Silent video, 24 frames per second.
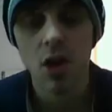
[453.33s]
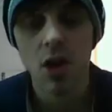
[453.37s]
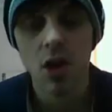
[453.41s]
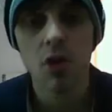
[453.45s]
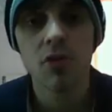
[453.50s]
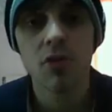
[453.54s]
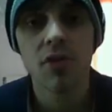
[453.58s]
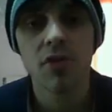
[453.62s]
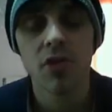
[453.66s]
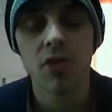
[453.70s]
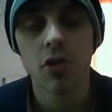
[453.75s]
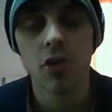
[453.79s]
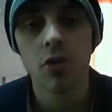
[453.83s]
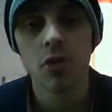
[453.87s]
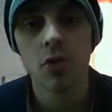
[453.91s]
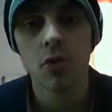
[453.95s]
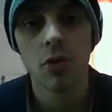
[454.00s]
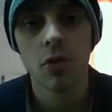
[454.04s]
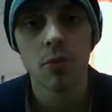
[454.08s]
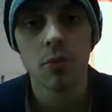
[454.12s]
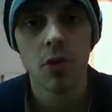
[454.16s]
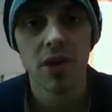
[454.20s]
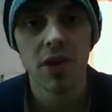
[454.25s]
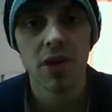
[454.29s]
overview
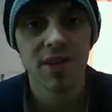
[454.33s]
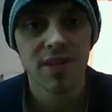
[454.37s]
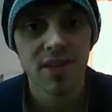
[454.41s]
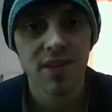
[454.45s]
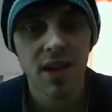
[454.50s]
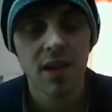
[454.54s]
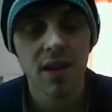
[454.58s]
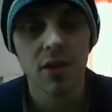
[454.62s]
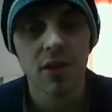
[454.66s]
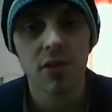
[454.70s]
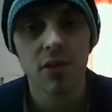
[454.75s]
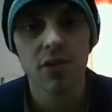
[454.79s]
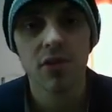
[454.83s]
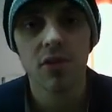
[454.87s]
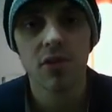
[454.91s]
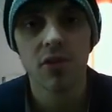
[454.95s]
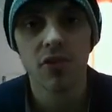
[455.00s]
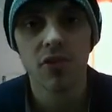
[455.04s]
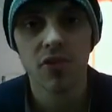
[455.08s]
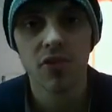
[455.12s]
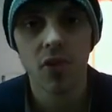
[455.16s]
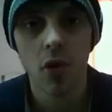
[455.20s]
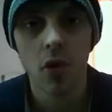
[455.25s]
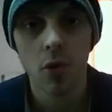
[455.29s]
on my status
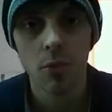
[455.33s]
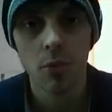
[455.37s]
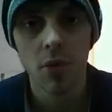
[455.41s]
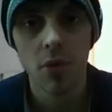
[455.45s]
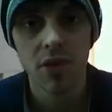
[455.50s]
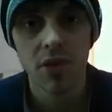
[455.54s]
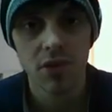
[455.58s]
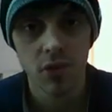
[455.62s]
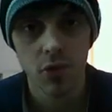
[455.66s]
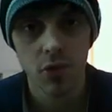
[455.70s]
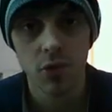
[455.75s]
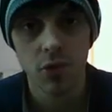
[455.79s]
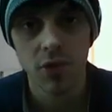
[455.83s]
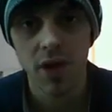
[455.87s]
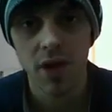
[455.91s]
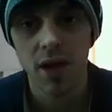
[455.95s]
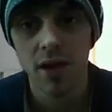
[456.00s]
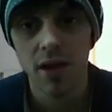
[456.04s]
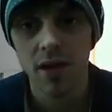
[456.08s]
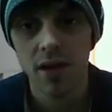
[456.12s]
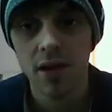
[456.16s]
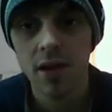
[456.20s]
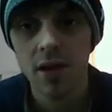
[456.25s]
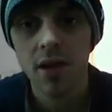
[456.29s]
from
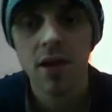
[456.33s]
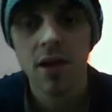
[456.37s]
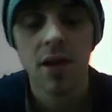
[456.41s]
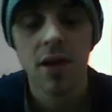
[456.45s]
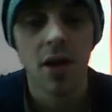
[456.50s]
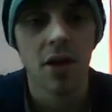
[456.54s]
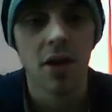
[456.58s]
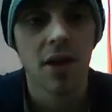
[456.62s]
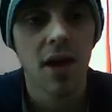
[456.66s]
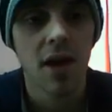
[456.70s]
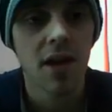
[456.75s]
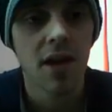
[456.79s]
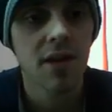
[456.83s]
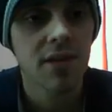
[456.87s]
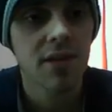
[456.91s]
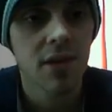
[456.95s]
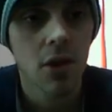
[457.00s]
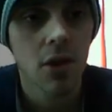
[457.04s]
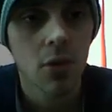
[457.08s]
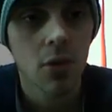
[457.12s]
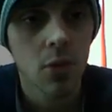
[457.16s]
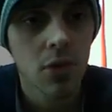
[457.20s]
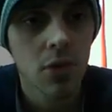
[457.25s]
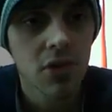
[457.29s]
today. Okay,
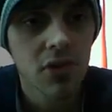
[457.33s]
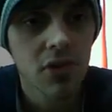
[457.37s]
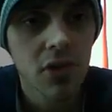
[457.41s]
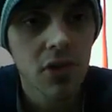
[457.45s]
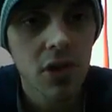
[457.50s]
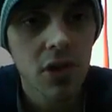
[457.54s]
so we're just